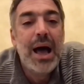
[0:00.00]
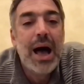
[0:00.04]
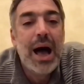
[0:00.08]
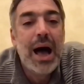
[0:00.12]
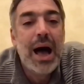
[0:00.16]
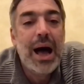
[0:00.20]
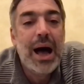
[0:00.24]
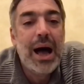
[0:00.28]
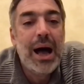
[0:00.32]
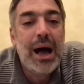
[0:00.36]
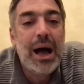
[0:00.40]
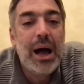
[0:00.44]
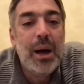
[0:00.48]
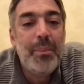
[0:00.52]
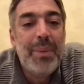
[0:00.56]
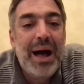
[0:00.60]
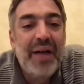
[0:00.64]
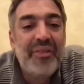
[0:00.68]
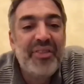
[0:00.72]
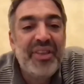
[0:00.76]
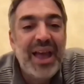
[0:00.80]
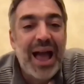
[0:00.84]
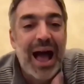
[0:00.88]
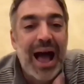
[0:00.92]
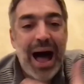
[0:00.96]

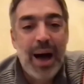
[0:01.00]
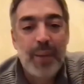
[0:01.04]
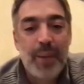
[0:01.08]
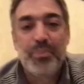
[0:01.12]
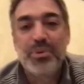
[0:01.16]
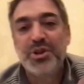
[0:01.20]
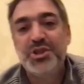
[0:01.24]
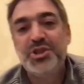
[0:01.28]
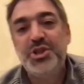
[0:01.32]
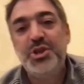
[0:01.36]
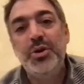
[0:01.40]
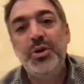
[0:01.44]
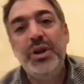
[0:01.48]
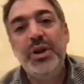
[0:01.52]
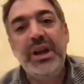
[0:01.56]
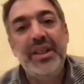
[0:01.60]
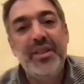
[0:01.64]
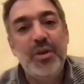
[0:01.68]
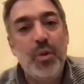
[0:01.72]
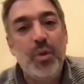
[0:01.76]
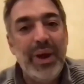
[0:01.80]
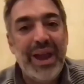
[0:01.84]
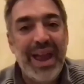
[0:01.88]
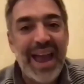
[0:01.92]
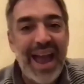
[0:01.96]
about the opportunity that
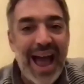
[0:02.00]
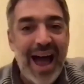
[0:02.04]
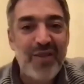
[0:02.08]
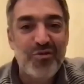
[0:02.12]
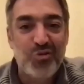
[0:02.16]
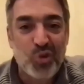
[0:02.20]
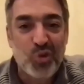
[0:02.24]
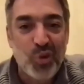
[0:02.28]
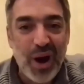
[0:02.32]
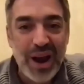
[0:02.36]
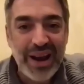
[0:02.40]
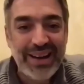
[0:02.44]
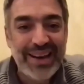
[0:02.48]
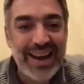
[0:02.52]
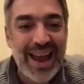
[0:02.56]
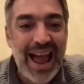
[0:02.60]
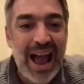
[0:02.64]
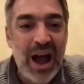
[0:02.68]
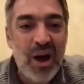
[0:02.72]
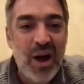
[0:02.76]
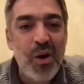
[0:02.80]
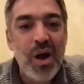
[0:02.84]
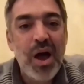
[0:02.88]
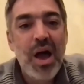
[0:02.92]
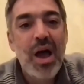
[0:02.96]
we have right
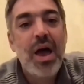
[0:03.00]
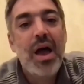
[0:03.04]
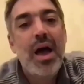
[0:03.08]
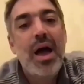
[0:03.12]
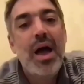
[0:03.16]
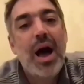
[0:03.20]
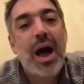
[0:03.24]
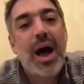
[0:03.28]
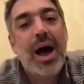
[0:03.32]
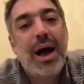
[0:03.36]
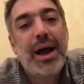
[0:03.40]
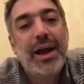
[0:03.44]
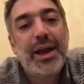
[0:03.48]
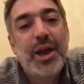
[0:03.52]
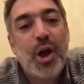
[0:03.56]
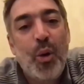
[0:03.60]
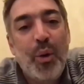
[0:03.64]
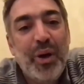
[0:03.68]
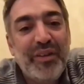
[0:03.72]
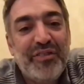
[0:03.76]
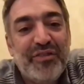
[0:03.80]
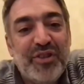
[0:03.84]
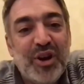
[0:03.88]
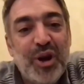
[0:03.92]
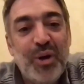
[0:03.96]
now,
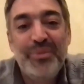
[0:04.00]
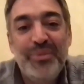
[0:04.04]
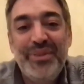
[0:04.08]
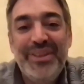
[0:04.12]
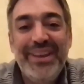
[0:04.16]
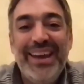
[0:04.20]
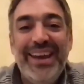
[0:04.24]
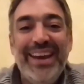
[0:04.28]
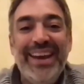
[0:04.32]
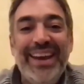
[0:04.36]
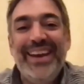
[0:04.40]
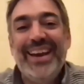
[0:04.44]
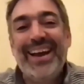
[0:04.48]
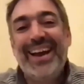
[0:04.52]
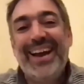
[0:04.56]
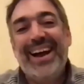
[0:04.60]
going from the,